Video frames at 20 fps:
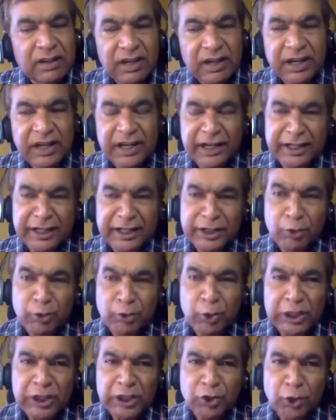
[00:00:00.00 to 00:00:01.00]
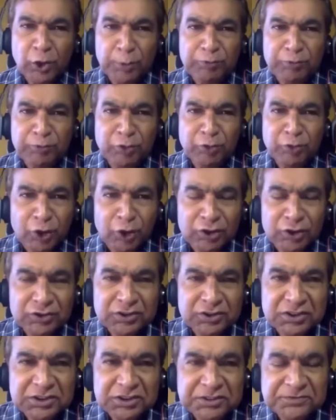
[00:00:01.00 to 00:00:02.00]
And the only hope
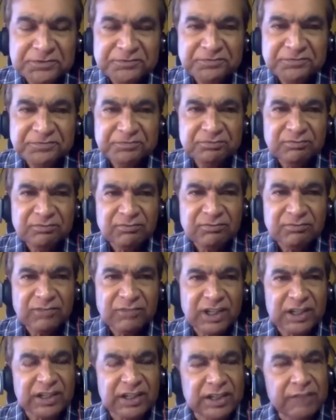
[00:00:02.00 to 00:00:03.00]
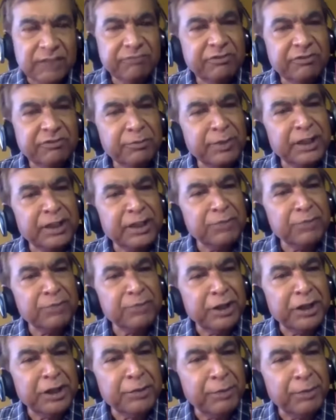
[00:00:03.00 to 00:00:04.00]
was that if we become
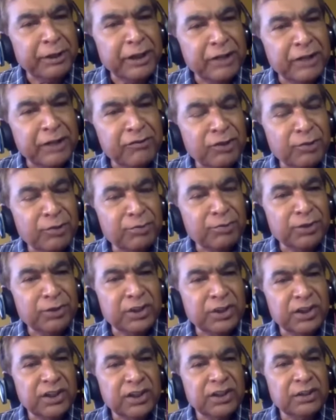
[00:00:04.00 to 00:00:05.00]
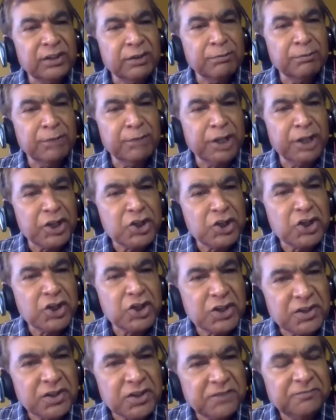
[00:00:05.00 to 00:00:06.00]
independent from the
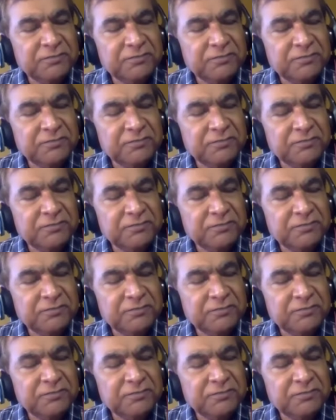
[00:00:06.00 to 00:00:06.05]
British,